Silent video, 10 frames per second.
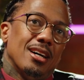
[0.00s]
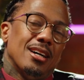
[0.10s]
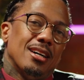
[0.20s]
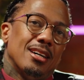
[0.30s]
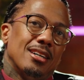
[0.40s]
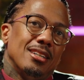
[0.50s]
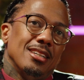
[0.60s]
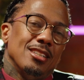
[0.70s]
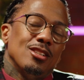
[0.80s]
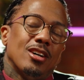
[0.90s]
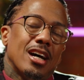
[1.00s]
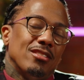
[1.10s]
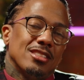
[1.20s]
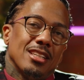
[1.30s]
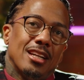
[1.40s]
And,
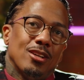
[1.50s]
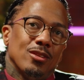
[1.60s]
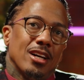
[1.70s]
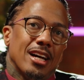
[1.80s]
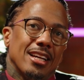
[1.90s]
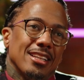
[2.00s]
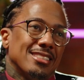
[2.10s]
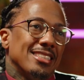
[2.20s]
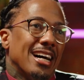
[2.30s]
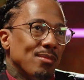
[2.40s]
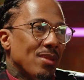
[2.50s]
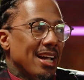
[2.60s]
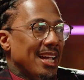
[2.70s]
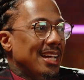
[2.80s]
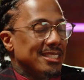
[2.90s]
obviously I know that it's not in
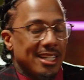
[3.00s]
my hands.